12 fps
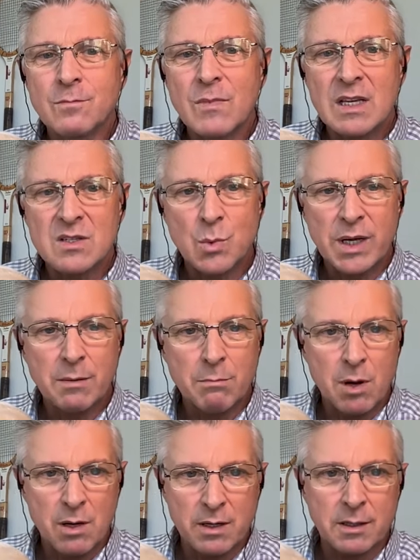is we can
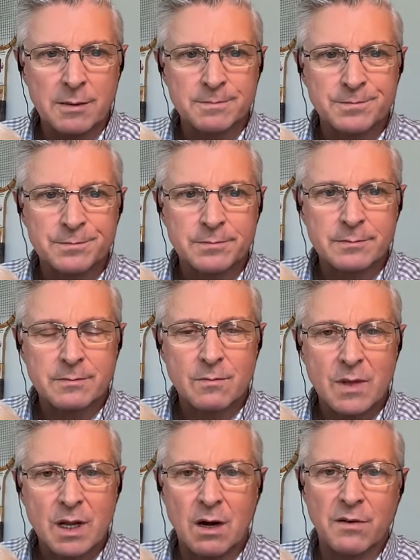monitor.
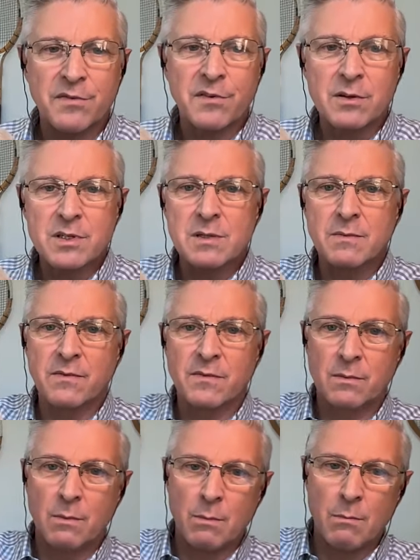Our first
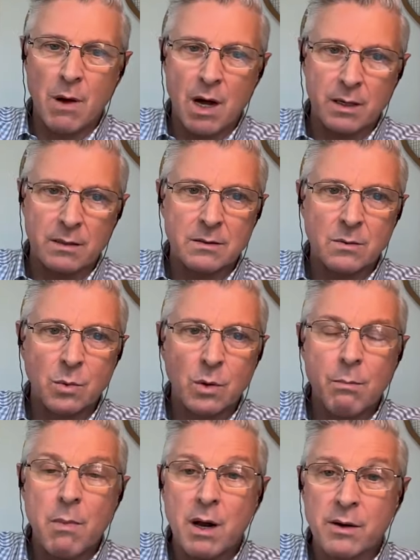model will
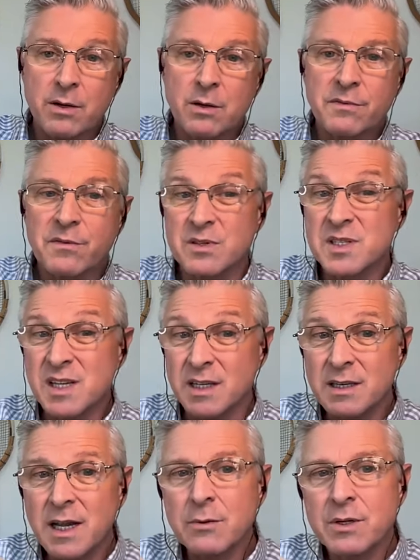monitor for
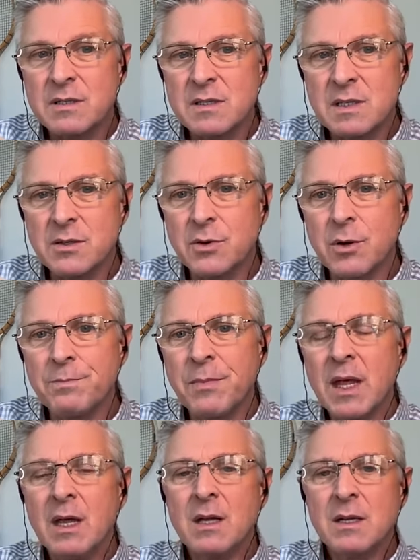sundowning syndrome.
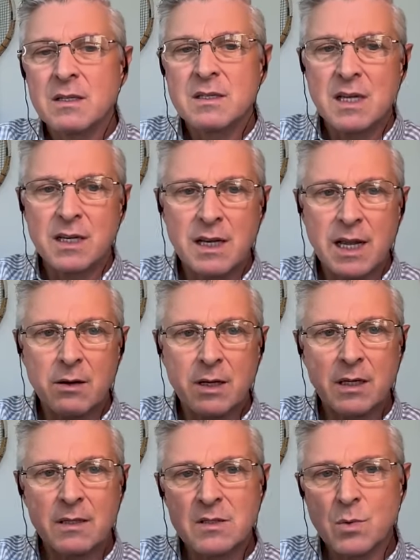
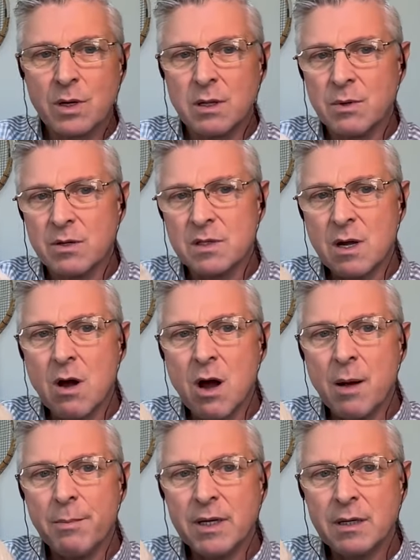Sundowning is one of the most
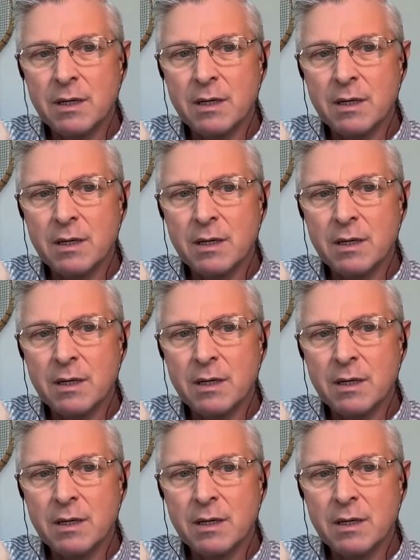common